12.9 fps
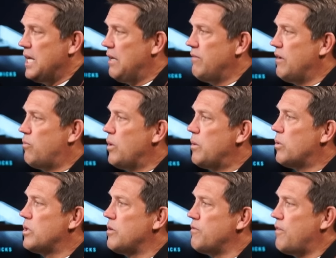Even if we
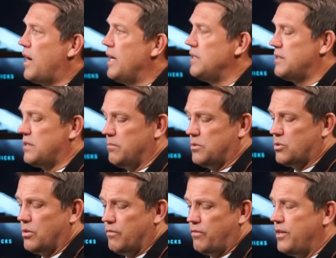were to find some
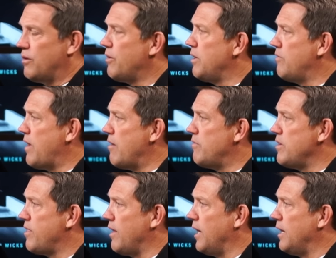sort of theory of
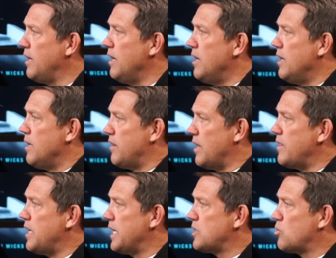everything, then
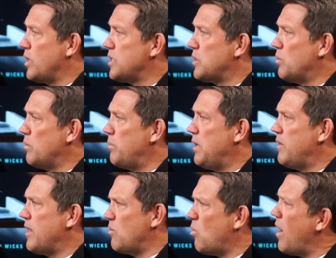the next question would be
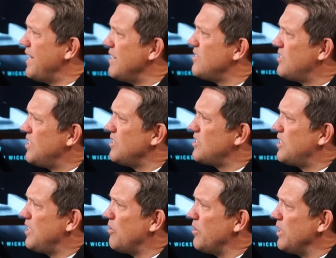then why is this
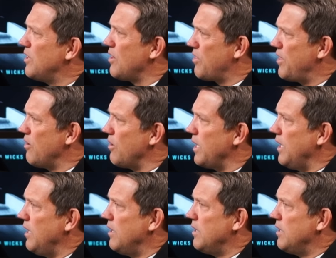theory the theory?